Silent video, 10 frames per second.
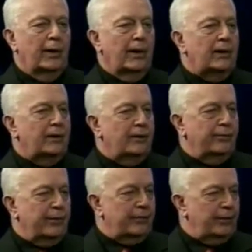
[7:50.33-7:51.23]
By
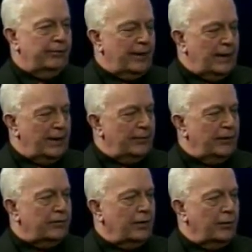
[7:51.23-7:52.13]
1955
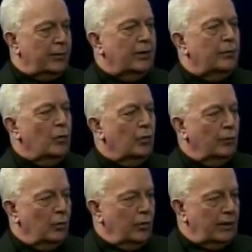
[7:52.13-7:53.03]
they started putting
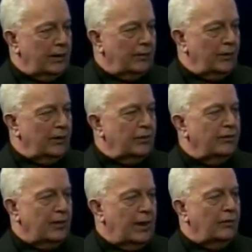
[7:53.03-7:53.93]
more and more
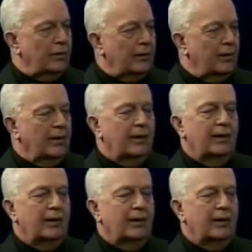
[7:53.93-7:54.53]
decorations out.